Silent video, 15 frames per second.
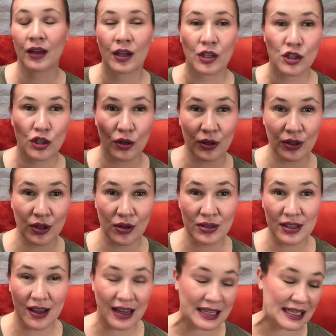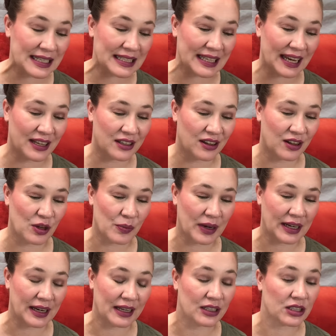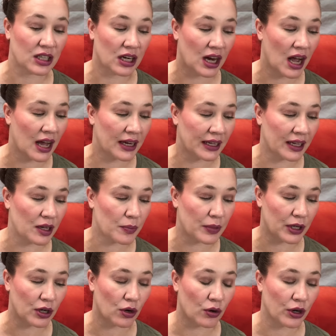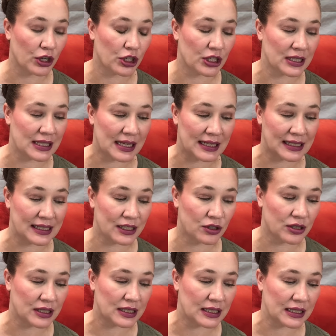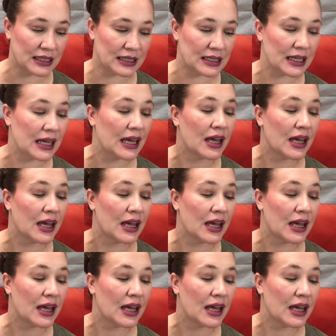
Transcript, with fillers: So the notes on Scandal by Nights are honey, bitter oranges, and citruses.